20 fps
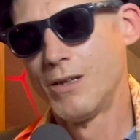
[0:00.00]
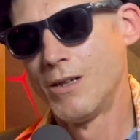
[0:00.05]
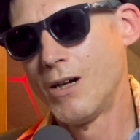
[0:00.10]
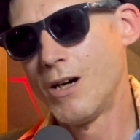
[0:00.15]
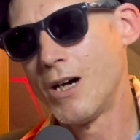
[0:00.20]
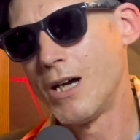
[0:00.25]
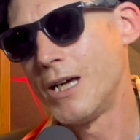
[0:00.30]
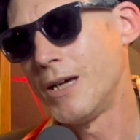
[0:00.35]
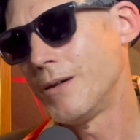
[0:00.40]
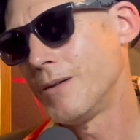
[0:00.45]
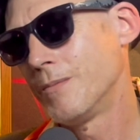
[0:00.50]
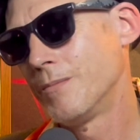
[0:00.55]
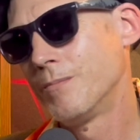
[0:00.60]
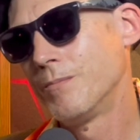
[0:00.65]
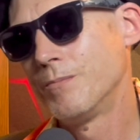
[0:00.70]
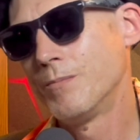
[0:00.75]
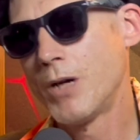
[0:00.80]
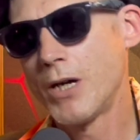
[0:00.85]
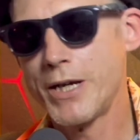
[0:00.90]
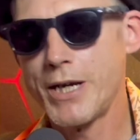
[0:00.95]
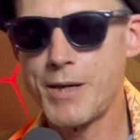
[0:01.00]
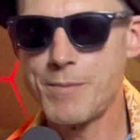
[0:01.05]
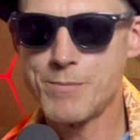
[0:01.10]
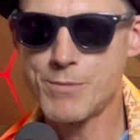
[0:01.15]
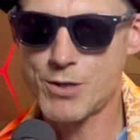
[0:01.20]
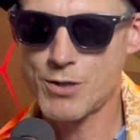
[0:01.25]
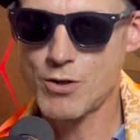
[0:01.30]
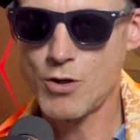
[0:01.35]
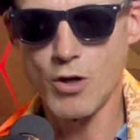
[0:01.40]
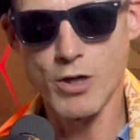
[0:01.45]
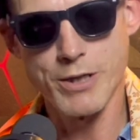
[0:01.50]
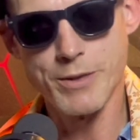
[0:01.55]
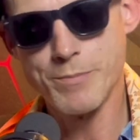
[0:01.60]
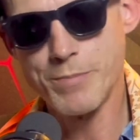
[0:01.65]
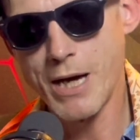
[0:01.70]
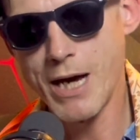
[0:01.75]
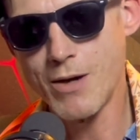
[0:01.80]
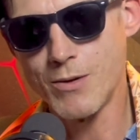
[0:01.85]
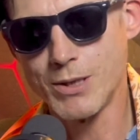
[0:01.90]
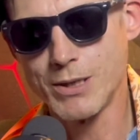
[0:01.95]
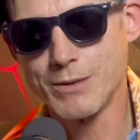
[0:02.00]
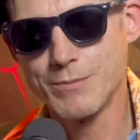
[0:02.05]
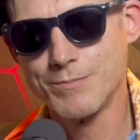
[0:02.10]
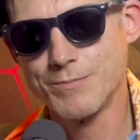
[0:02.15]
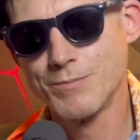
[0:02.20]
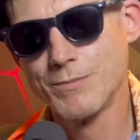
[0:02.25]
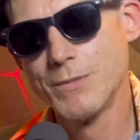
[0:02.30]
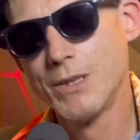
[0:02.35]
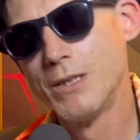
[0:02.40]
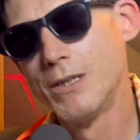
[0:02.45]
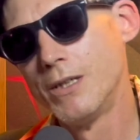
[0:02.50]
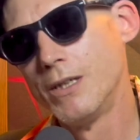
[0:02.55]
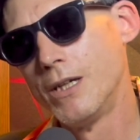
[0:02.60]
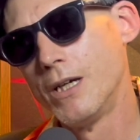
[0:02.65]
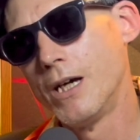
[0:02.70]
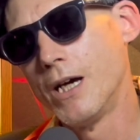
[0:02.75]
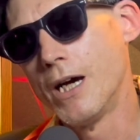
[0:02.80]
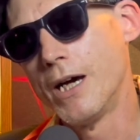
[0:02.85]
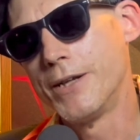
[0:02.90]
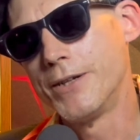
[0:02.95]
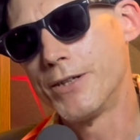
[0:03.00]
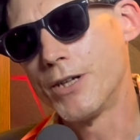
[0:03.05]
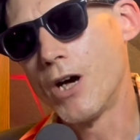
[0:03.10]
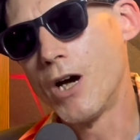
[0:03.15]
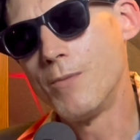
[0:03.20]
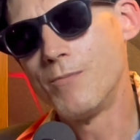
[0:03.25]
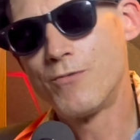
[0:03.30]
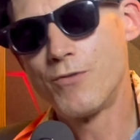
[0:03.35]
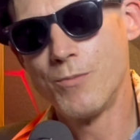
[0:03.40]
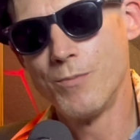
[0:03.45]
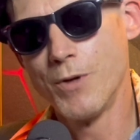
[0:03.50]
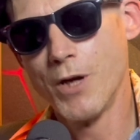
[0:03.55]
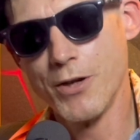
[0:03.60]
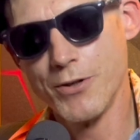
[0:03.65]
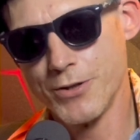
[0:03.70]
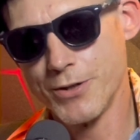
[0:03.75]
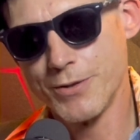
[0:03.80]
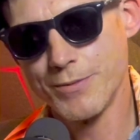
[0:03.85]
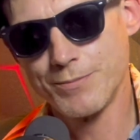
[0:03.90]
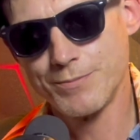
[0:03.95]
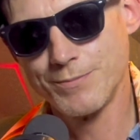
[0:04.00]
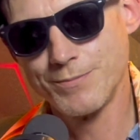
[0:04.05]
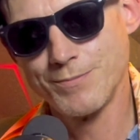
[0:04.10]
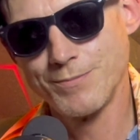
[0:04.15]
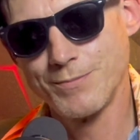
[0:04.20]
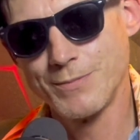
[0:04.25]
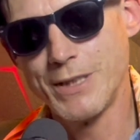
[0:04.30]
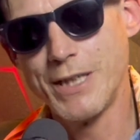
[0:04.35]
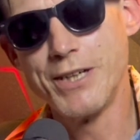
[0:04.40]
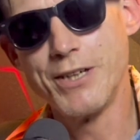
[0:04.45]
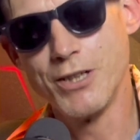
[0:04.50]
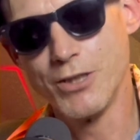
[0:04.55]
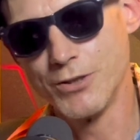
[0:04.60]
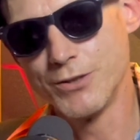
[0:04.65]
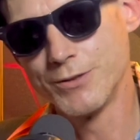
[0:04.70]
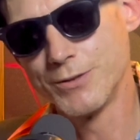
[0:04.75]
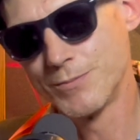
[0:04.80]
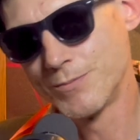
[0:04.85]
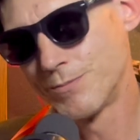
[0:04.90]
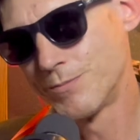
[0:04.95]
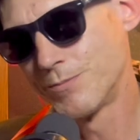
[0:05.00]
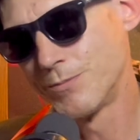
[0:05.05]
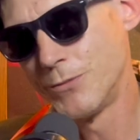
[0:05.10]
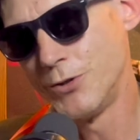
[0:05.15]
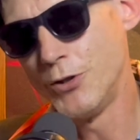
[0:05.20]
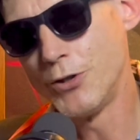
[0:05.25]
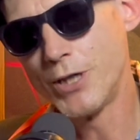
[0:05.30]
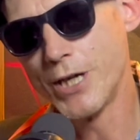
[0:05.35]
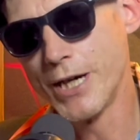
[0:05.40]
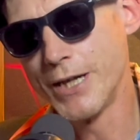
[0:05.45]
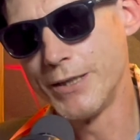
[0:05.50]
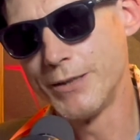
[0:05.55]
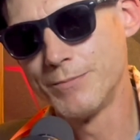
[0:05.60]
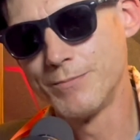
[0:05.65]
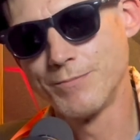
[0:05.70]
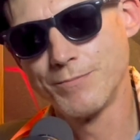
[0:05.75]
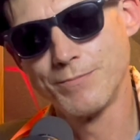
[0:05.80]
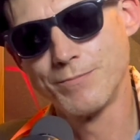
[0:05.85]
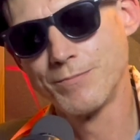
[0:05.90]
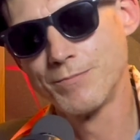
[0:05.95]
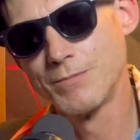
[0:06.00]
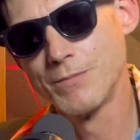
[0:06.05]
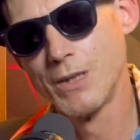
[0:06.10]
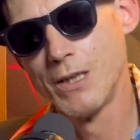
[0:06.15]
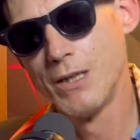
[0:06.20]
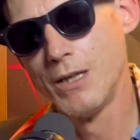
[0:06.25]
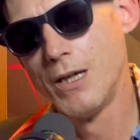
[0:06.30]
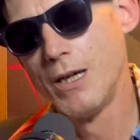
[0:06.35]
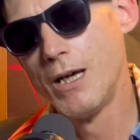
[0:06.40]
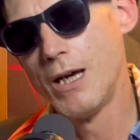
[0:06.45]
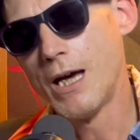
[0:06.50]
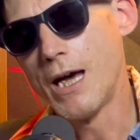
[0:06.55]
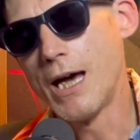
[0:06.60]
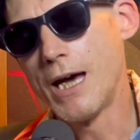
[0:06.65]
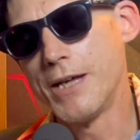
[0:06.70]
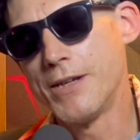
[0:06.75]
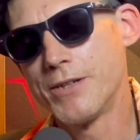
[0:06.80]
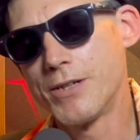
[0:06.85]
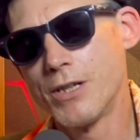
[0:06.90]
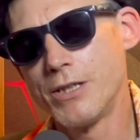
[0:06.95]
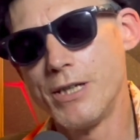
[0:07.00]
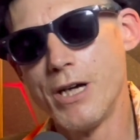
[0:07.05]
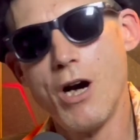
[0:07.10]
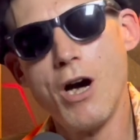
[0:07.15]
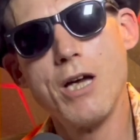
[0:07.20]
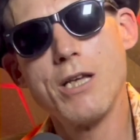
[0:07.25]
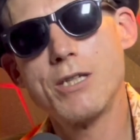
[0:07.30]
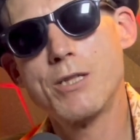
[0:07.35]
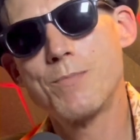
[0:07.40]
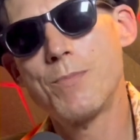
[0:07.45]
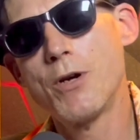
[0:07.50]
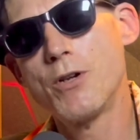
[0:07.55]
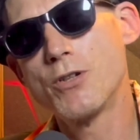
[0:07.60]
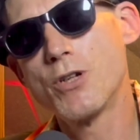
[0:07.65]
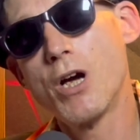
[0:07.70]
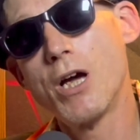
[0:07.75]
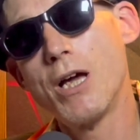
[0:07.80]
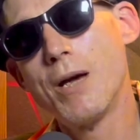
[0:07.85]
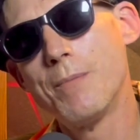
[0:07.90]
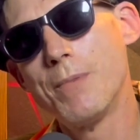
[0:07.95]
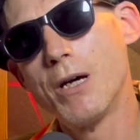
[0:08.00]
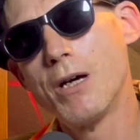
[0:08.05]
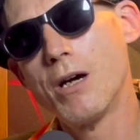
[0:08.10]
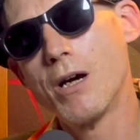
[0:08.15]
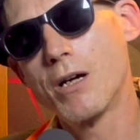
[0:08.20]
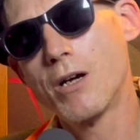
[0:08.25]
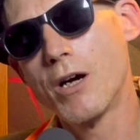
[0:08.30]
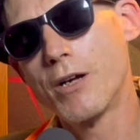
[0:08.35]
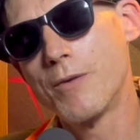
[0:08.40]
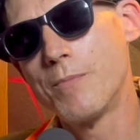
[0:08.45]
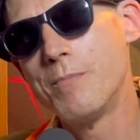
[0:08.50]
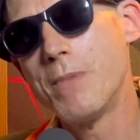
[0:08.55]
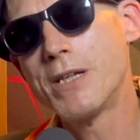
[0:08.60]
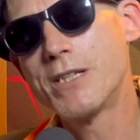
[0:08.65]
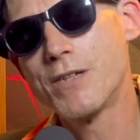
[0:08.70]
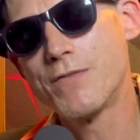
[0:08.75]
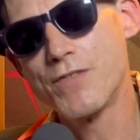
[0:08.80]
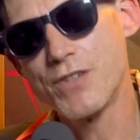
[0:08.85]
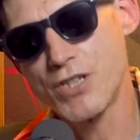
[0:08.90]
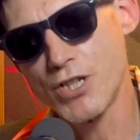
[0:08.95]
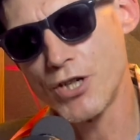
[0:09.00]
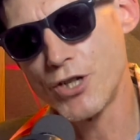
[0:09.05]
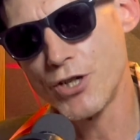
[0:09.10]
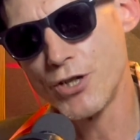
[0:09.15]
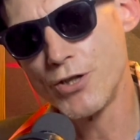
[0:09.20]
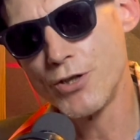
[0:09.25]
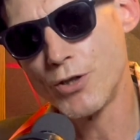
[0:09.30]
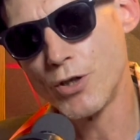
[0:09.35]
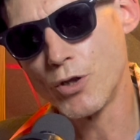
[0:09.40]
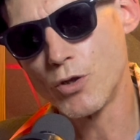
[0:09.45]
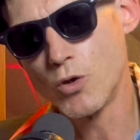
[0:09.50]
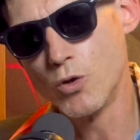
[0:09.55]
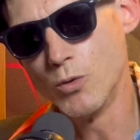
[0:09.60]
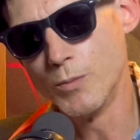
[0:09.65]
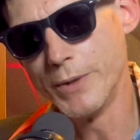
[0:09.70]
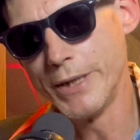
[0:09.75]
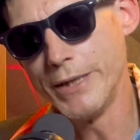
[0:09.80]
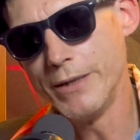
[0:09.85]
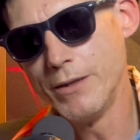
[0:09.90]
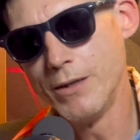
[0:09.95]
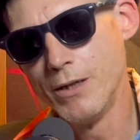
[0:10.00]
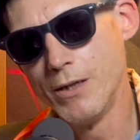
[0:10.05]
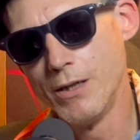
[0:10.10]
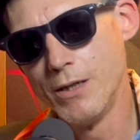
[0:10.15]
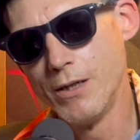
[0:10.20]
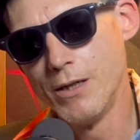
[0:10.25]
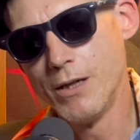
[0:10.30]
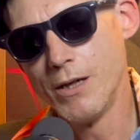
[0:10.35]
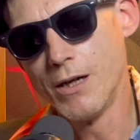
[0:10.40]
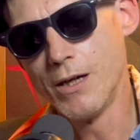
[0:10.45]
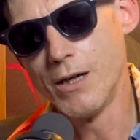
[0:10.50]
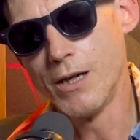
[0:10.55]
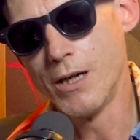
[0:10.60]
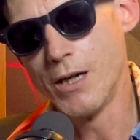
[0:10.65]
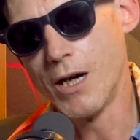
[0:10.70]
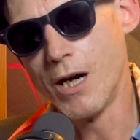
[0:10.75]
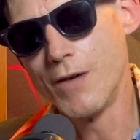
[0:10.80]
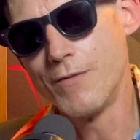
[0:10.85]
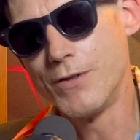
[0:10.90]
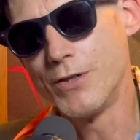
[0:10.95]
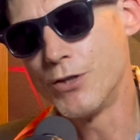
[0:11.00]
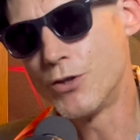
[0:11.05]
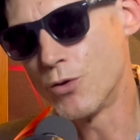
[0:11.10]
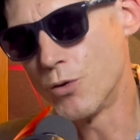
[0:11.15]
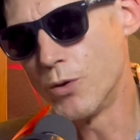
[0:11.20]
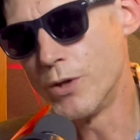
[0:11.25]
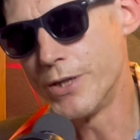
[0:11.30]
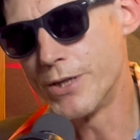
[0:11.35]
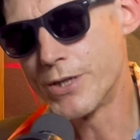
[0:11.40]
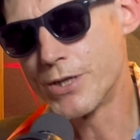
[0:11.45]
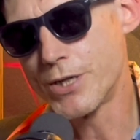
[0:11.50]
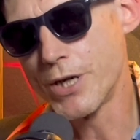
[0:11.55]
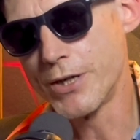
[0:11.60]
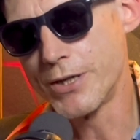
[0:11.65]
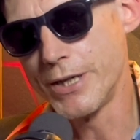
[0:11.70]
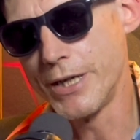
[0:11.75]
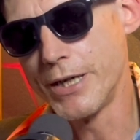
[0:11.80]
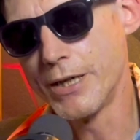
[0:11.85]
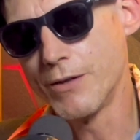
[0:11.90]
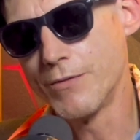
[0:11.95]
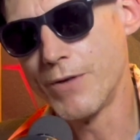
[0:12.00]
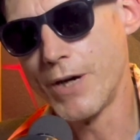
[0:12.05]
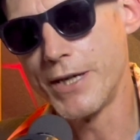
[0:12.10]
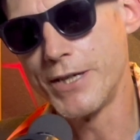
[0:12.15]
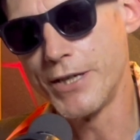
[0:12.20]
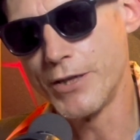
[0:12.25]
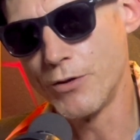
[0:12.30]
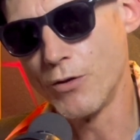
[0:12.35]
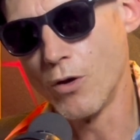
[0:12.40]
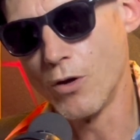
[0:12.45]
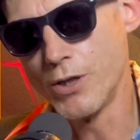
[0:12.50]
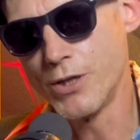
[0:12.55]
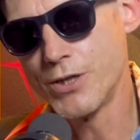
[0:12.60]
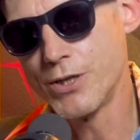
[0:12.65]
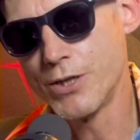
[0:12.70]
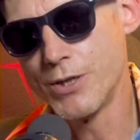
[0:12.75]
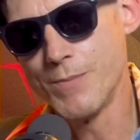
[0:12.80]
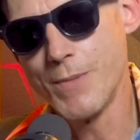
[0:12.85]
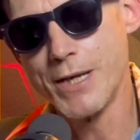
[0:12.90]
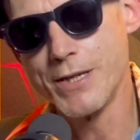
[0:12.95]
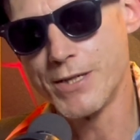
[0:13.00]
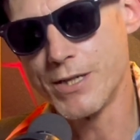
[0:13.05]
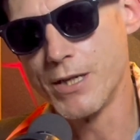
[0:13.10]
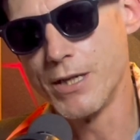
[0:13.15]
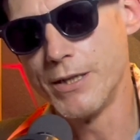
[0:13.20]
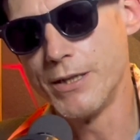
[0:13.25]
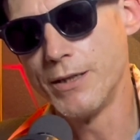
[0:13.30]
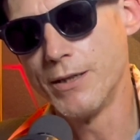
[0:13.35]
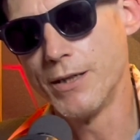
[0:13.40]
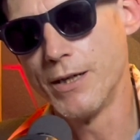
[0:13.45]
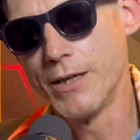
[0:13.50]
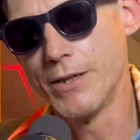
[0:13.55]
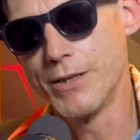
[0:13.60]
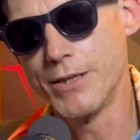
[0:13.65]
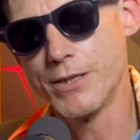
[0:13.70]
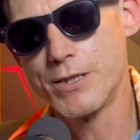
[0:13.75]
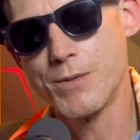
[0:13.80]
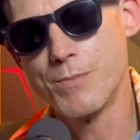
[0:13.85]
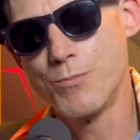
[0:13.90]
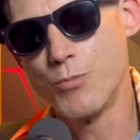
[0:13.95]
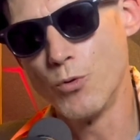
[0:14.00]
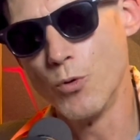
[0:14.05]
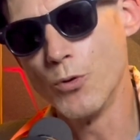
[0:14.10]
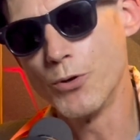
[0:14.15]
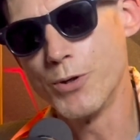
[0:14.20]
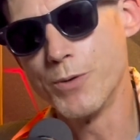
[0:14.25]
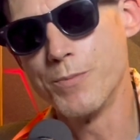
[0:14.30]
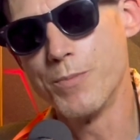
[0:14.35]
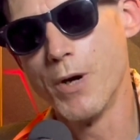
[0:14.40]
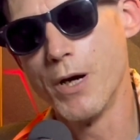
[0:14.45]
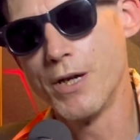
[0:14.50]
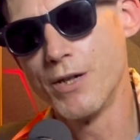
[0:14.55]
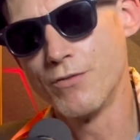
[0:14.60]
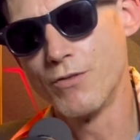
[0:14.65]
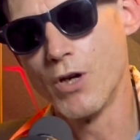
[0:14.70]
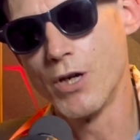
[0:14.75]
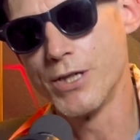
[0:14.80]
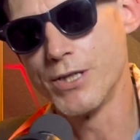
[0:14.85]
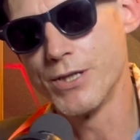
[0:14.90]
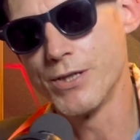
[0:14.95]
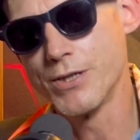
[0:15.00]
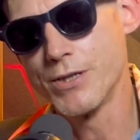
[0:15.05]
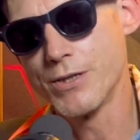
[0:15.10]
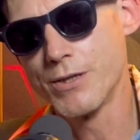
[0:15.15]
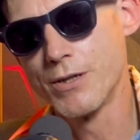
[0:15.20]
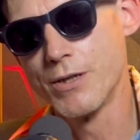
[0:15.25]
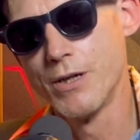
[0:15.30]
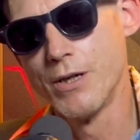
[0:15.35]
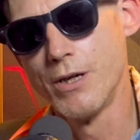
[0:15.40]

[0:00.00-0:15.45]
Hi, my name's Colin Power, and I'm from London, England, UK. And yeah, I suppose I am a kind of metaphysician, you could call me. I've enjoyed studying Vedic knowledge immensely, and it's broadened my horizons.